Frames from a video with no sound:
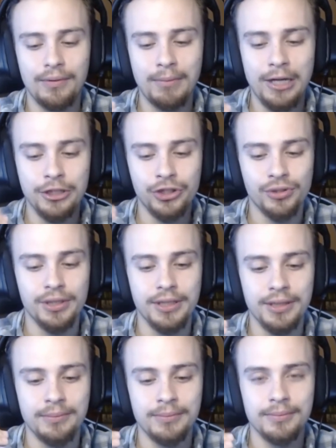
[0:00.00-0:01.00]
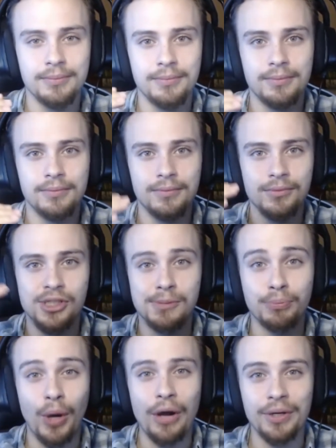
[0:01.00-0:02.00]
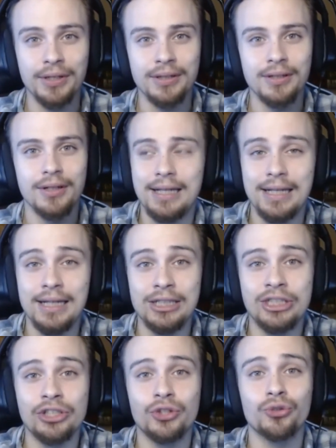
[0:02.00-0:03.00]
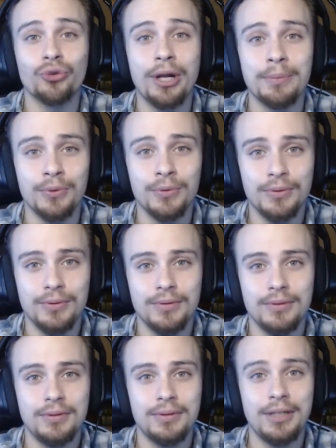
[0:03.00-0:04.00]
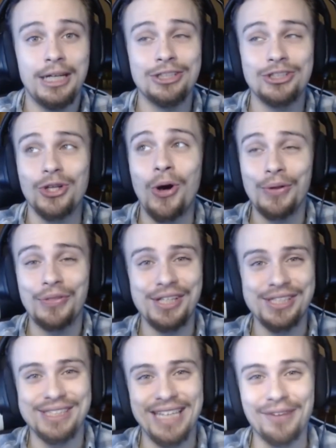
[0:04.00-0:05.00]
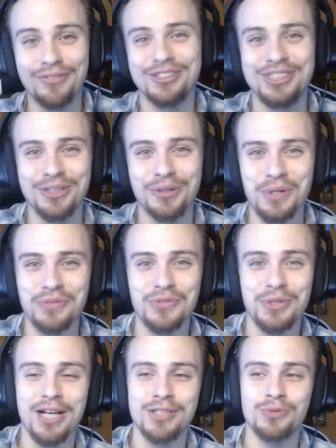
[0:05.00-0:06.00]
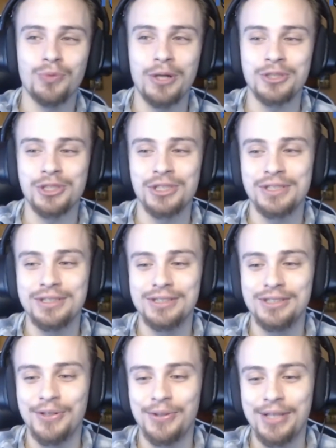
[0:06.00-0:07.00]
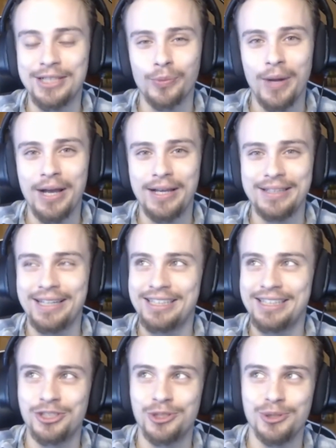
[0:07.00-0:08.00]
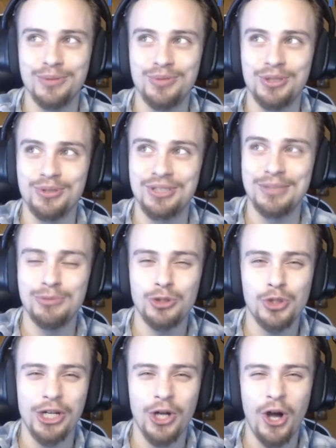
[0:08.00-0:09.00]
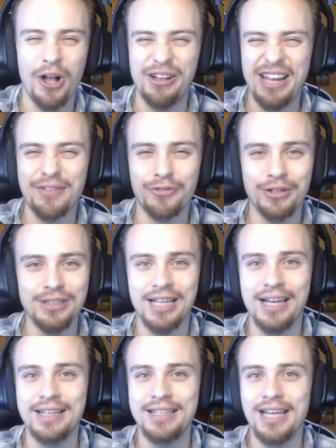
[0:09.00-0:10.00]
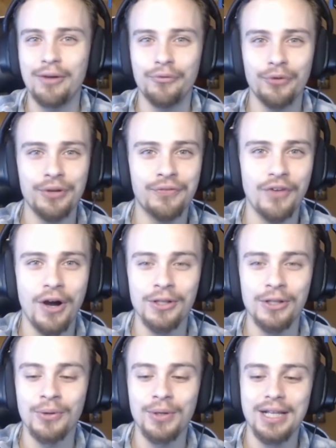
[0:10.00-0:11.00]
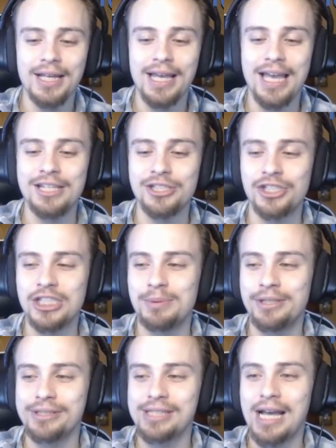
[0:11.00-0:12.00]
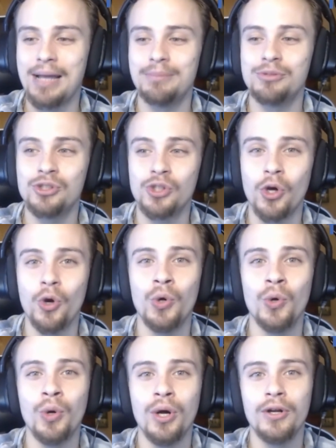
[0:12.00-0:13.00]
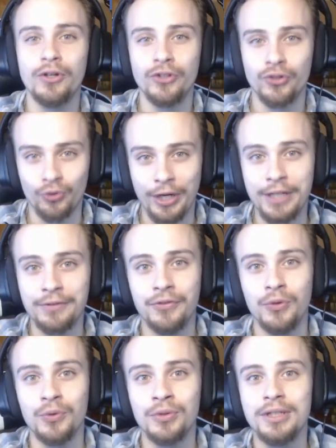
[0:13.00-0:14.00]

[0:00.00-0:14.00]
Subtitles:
my dream sprouting, it's incredible. And it's all thanks to every single one of you guys watching. You know, that's why, like, in streams, you'll see me try to call every like, every follow. And it's just because I'm so grateful